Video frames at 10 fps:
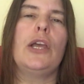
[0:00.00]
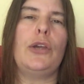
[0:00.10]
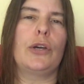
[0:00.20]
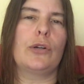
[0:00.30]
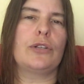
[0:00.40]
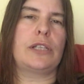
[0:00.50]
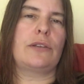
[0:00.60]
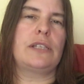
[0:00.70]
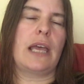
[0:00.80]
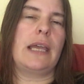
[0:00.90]
You can also
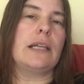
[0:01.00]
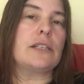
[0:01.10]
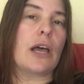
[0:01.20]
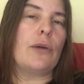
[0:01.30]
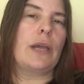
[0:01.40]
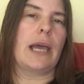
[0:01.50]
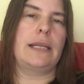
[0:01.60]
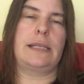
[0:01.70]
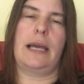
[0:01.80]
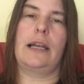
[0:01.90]
say it's okay
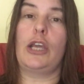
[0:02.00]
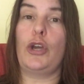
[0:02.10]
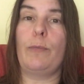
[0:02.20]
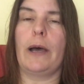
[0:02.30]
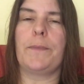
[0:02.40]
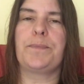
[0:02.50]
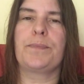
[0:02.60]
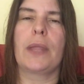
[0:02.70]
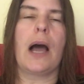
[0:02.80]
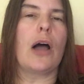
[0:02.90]
to add humour.
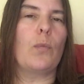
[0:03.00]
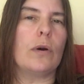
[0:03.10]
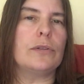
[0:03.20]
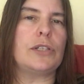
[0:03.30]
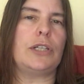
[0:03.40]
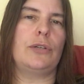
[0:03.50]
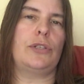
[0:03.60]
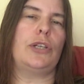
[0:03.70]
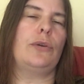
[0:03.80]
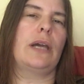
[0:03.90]
I want to
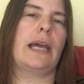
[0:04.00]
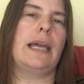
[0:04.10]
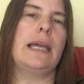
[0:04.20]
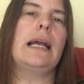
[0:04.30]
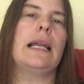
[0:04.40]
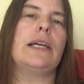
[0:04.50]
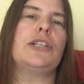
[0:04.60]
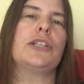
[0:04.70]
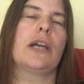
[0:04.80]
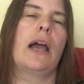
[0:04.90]
use UK
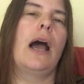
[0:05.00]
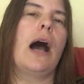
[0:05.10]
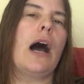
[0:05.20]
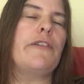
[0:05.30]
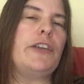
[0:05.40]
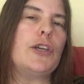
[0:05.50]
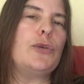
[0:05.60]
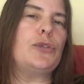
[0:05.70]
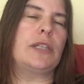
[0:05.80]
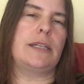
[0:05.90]
English. I've
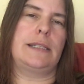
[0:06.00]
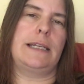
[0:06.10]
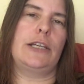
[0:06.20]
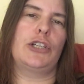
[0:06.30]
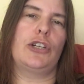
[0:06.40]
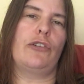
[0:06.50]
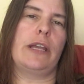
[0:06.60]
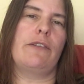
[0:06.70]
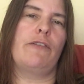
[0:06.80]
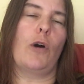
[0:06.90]
used this
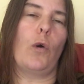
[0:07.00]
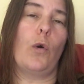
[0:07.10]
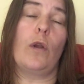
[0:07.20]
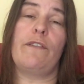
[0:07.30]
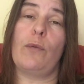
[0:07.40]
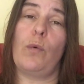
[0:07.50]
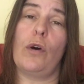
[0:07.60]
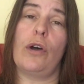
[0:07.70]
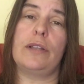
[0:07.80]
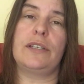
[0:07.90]
dictionary for all of the
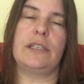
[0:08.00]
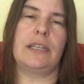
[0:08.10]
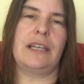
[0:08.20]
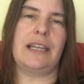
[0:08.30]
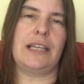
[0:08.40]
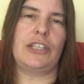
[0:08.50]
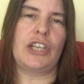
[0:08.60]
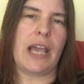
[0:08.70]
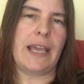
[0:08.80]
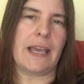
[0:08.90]
words that need
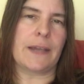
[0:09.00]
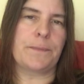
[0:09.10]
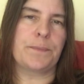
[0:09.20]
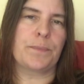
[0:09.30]
checking.